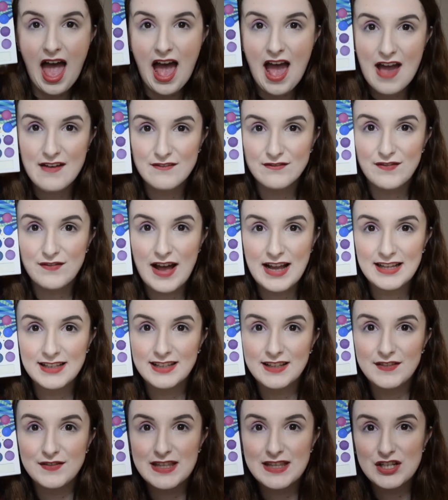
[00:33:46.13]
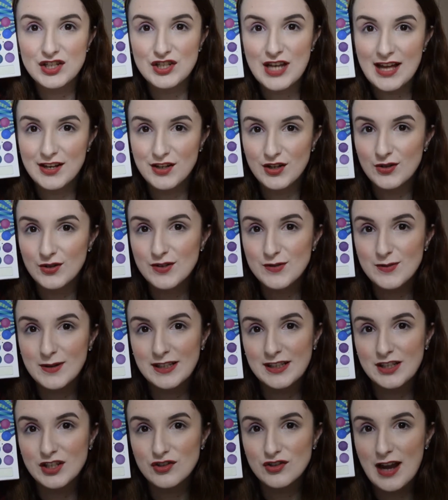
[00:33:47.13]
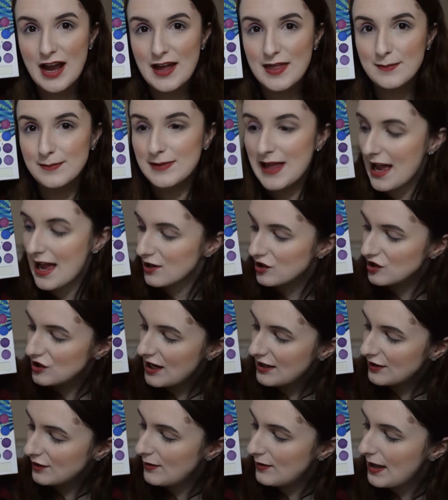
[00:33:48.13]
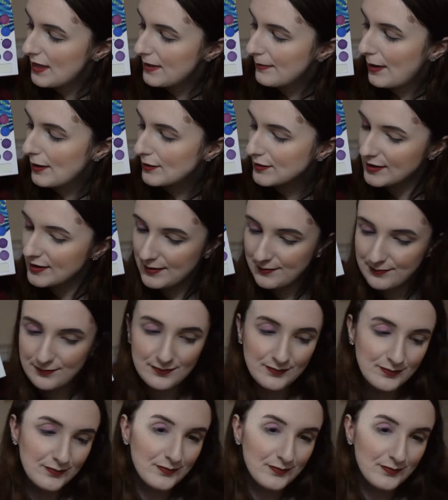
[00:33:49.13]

And finally for the shadows, we're going to try the black shadow at the bottom.